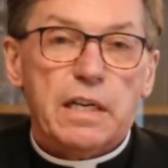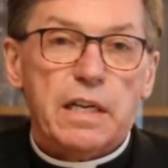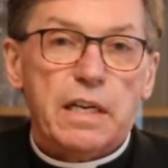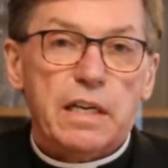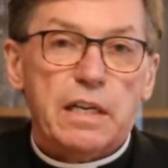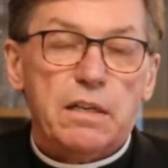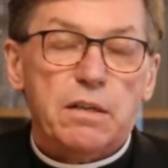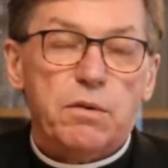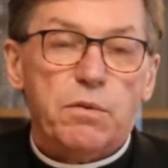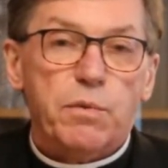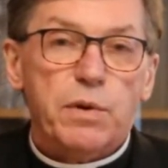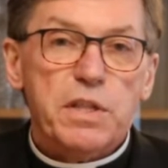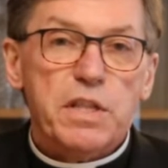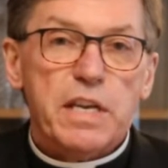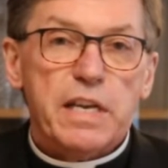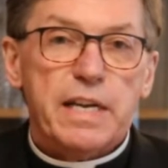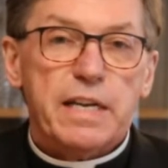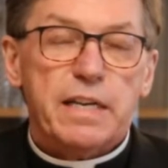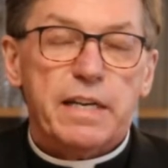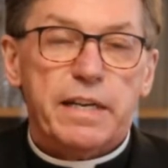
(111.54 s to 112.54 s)
And when
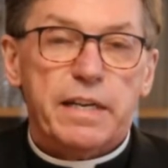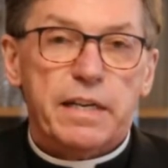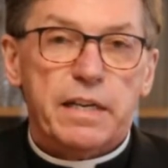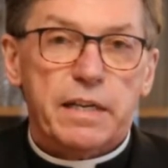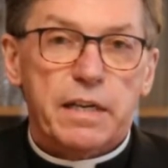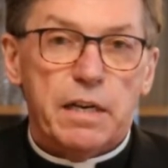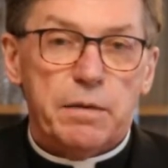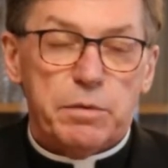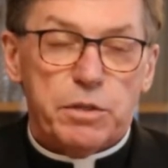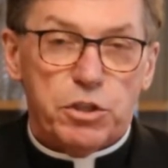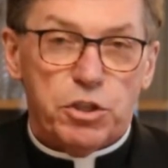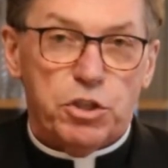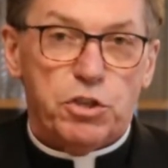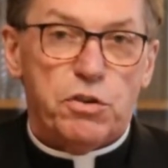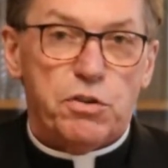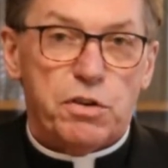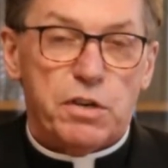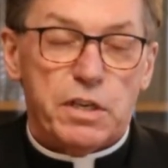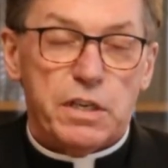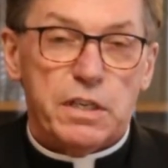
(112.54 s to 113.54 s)
they had come
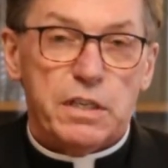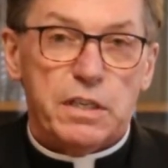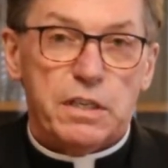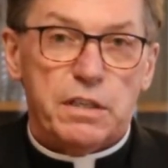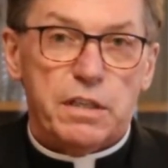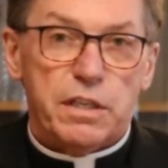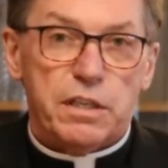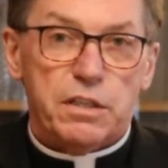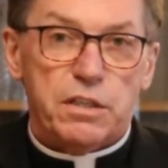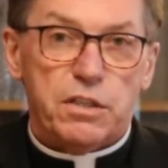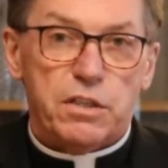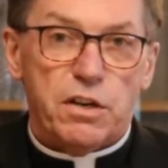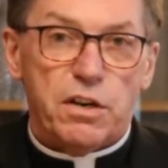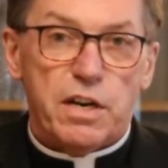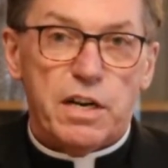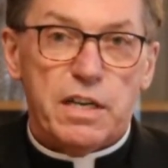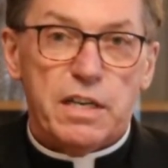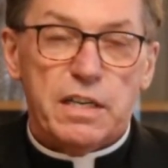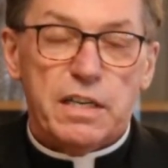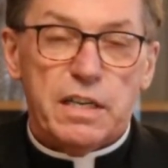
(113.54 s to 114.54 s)
ashore, they
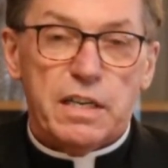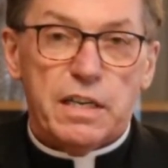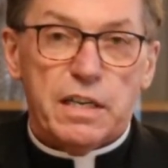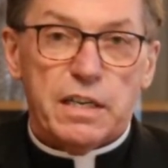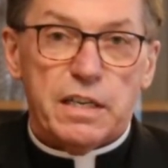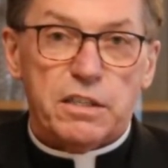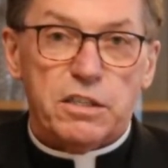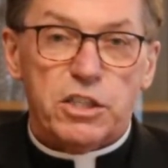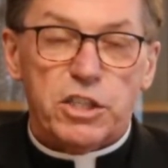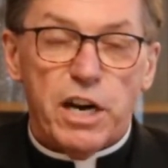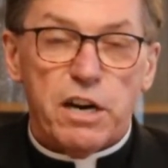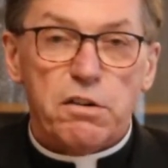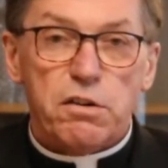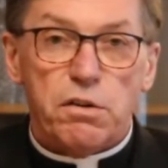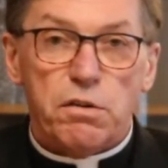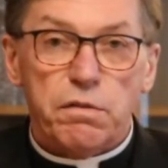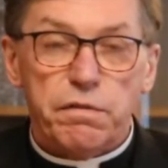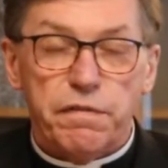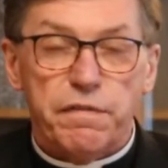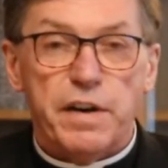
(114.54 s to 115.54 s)
saw a
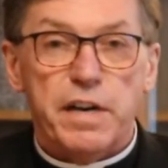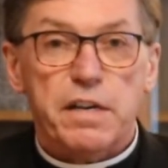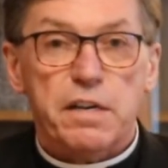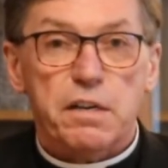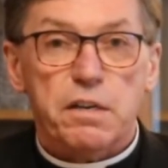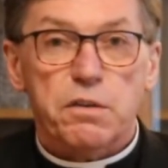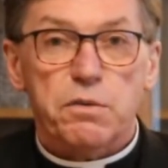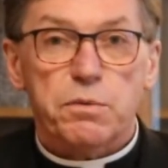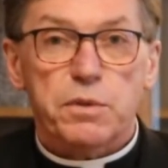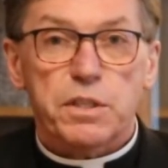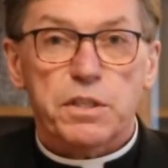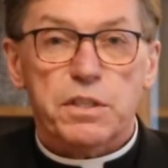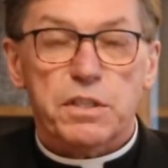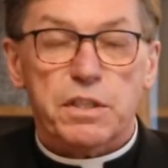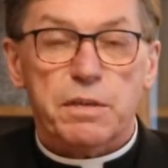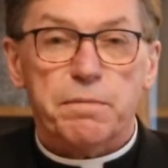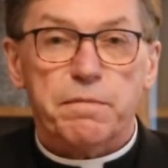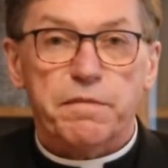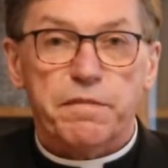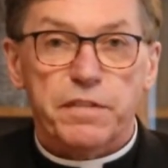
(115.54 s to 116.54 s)
charcoal fire with
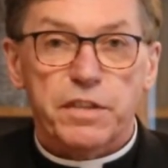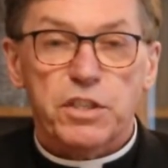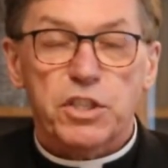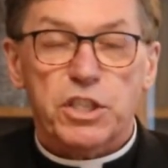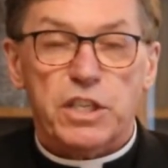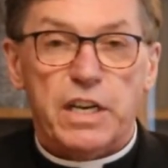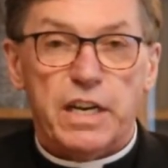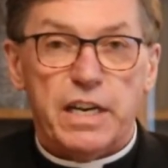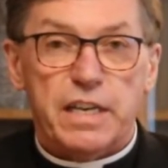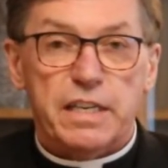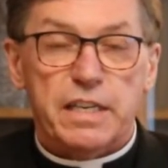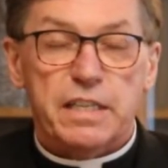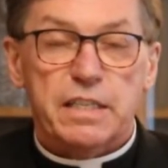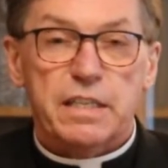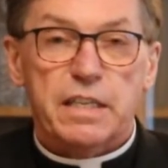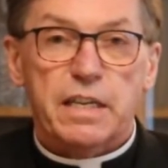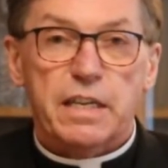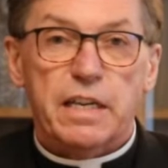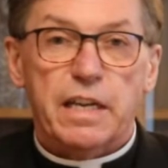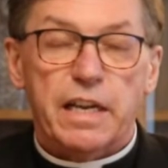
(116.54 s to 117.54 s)
some fish on
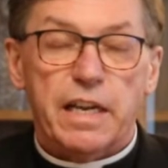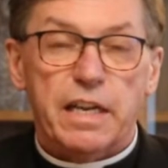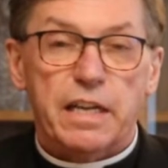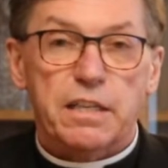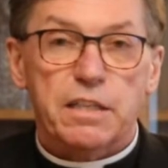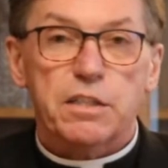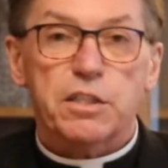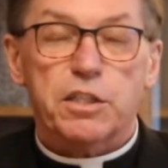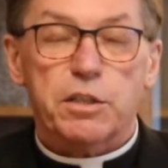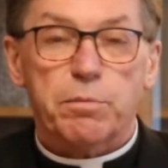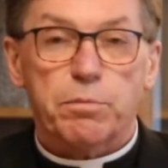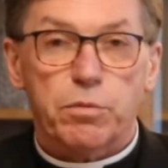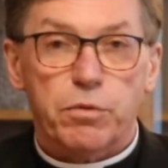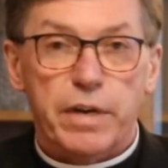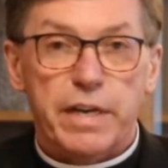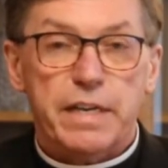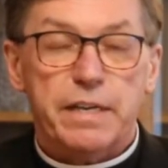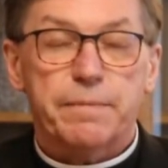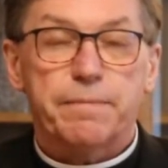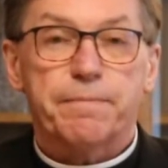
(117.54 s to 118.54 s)
it and some
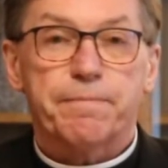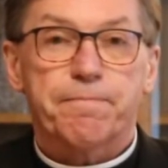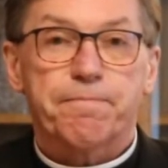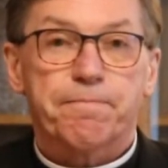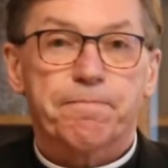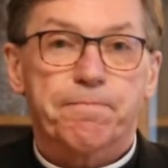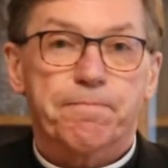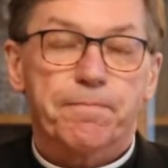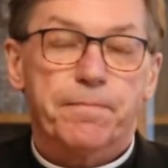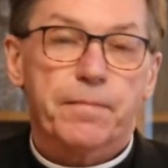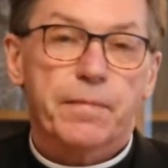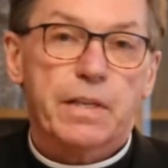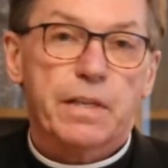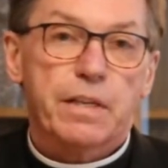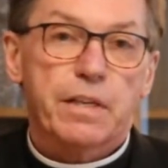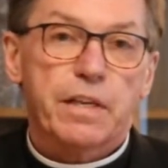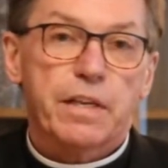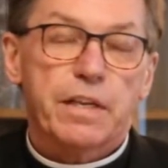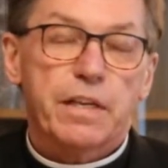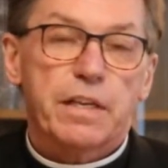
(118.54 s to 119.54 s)
bread.
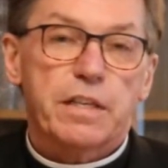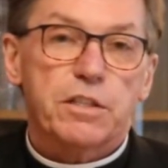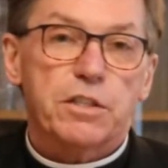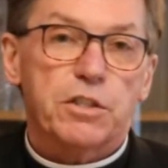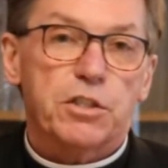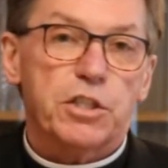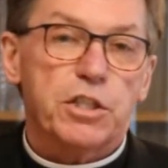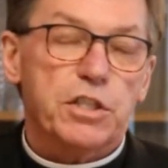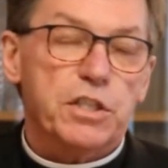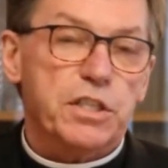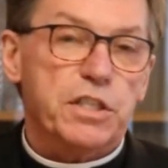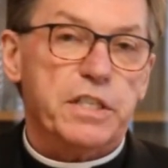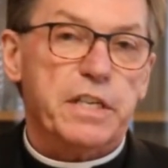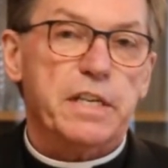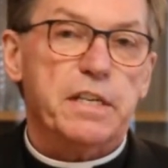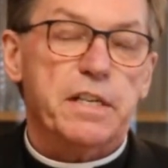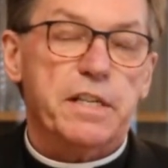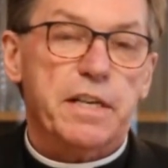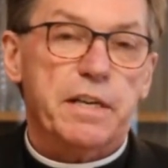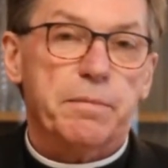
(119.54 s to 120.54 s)
Jesus
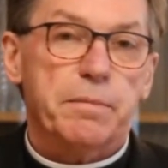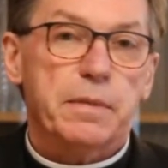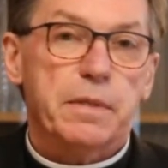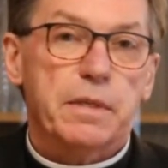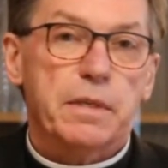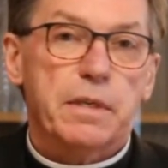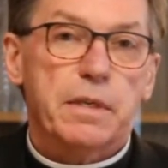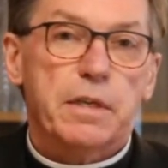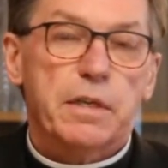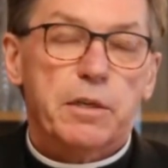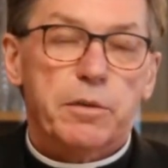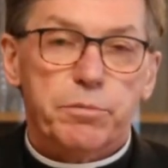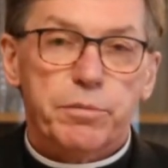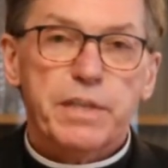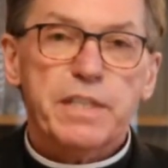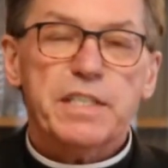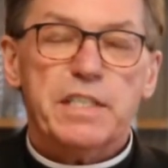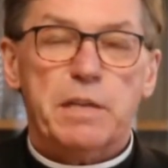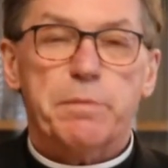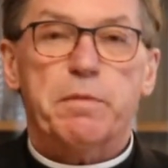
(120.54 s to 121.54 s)
said to them,
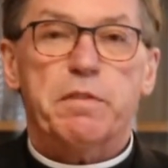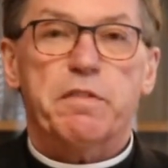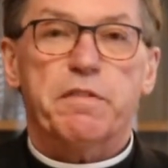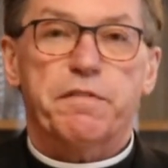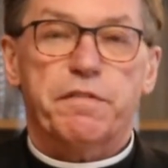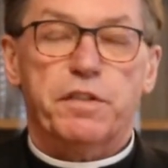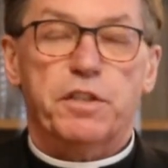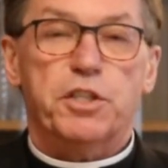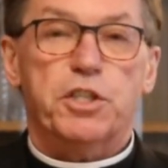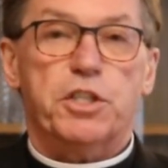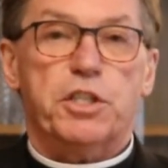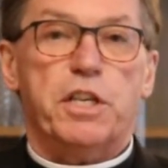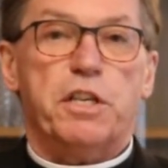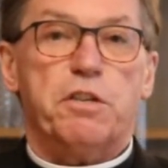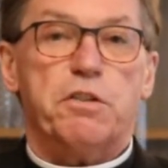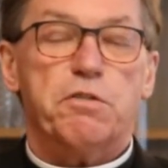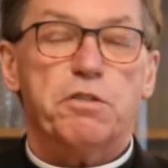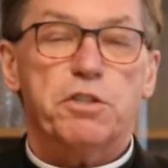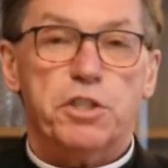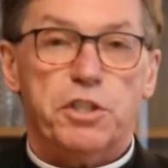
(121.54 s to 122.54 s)
Bring some of the fish
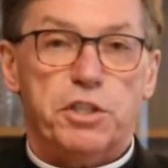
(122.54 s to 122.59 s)
that you